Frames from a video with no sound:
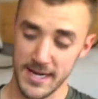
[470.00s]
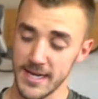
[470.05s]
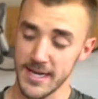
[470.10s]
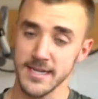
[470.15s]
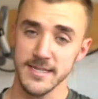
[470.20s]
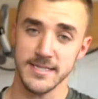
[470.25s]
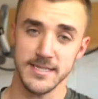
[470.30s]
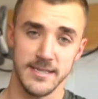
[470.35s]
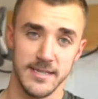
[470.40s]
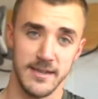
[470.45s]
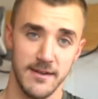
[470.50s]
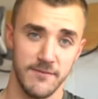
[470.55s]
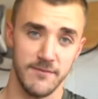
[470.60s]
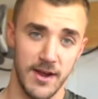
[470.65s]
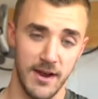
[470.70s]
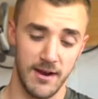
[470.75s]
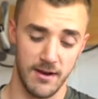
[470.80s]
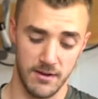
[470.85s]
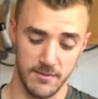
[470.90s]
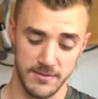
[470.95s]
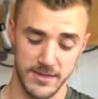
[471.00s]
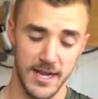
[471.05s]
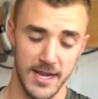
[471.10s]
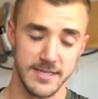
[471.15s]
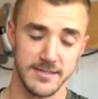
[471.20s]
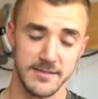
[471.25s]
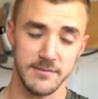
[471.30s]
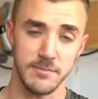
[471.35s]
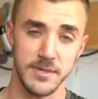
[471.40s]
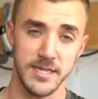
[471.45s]
into the
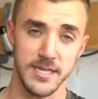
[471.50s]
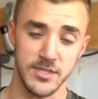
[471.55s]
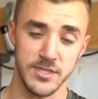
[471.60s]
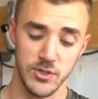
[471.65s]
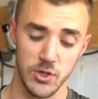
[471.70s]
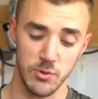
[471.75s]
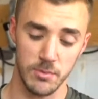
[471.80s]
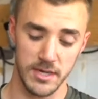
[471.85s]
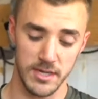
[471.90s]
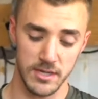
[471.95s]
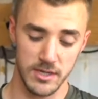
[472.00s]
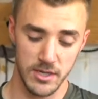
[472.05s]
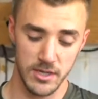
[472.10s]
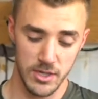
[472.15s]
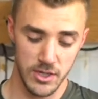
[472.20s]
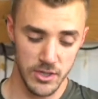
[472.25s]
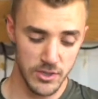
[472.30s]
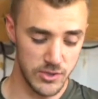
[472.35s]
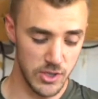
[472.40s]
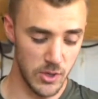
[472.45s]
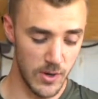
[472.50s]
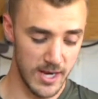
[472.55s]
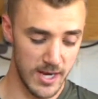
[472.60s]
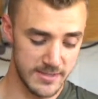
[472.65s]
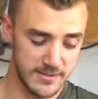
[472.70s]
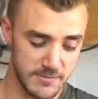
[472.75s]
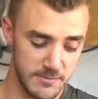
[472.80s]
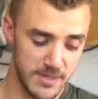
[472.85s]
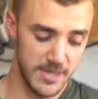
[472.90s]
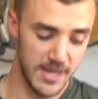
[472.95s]
S&B tubing. So
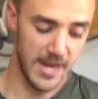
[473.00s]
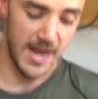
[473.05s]
S&B